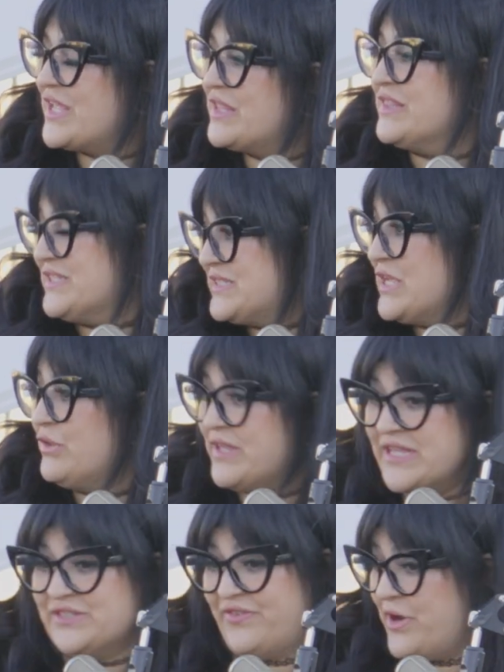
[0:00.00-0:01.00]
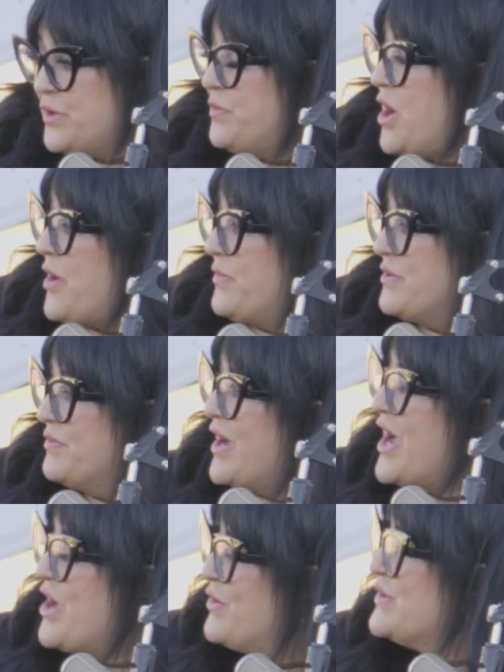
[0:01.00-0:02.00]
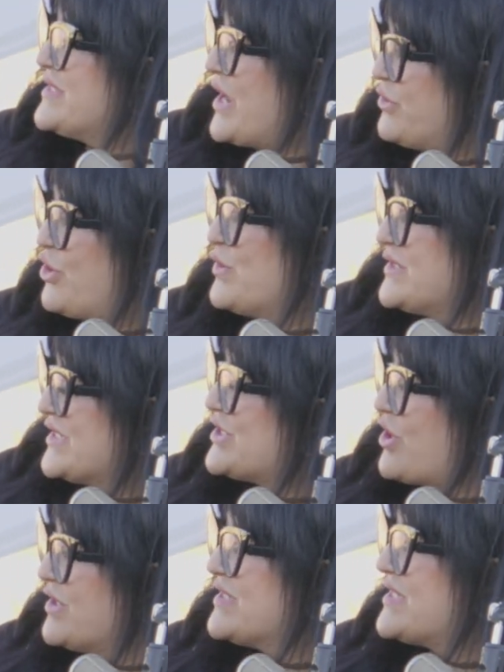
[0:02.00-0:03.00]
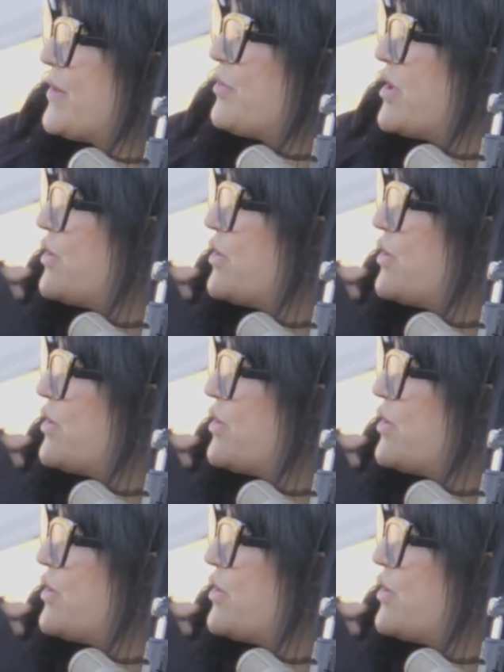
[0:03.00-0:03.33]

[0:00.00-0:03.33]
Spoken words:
It still is very poppin', but there was a certain summer,